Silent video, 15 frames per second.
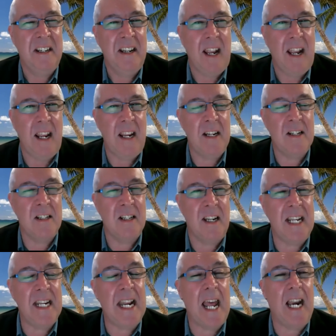And uh,
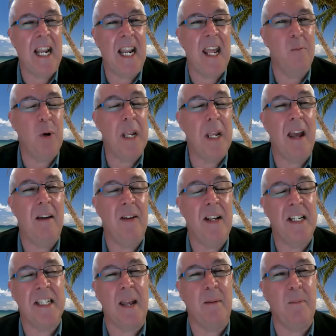in our lab, we have
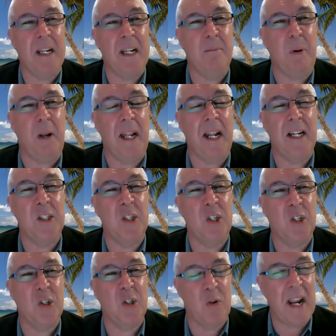examined implants
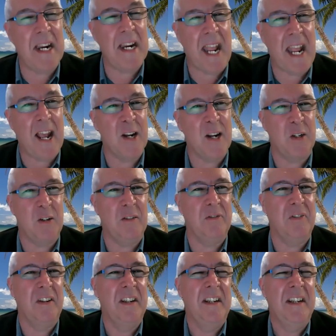straight out of
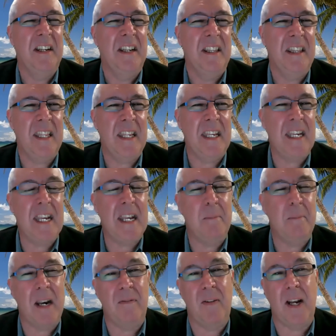the
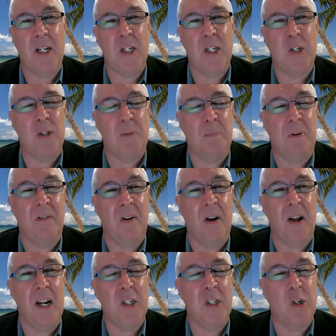manufacturer's
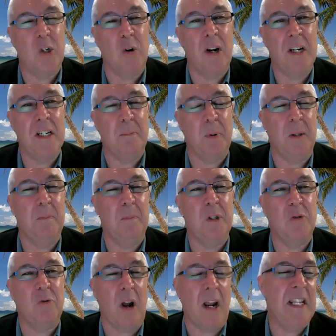provided storage and put them
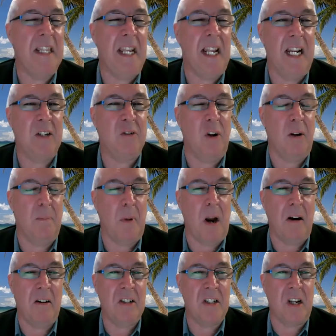straight into the electron
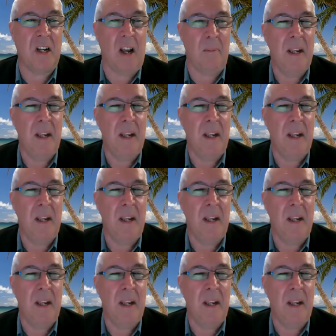microscope.